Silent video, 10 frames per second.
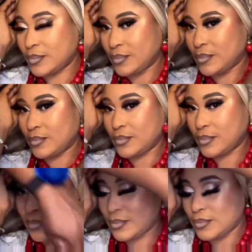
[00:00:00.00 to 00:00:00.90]
to
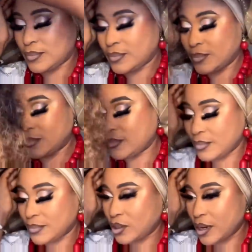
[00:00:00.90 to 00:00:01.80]
pin there.
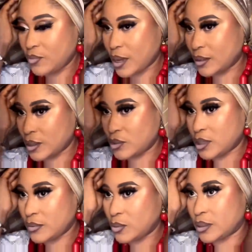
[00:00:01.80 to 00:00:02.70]
Okay, now
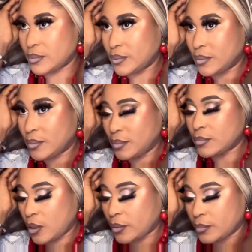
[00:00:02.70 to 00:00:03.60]
we are going to continue
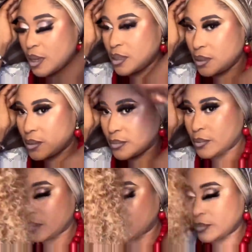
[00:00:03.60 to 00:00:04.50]
our fold. You
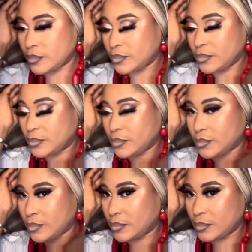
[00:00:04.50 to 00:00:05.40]
see,
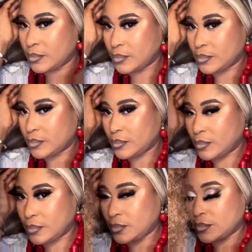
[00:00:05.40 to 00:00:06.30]
just the way we
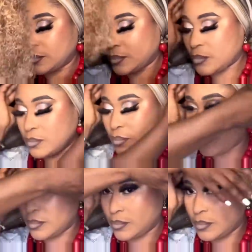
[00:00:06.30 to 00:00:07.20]
create our
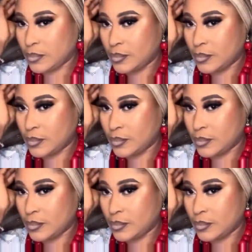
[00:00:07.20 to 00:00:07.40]
round,